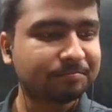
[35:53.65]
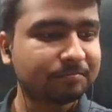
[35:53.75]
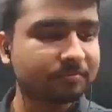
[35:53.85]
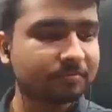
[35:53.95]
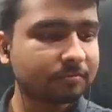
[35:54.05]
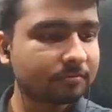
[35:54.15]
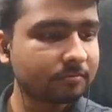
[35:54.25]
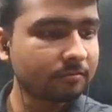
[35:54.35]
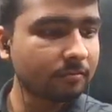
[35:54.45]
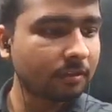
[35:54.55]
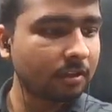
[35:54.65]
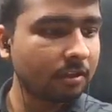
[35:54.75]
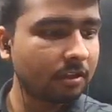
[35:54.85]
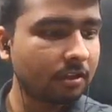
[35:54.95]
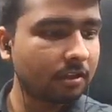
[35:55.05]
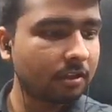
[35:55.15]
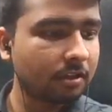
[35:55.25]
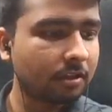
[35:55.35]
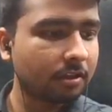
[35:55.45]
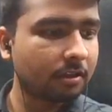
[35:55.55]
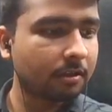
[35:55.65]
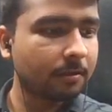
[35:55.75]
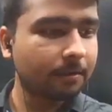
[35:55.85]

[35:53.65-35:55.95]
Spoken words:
(no one is talking)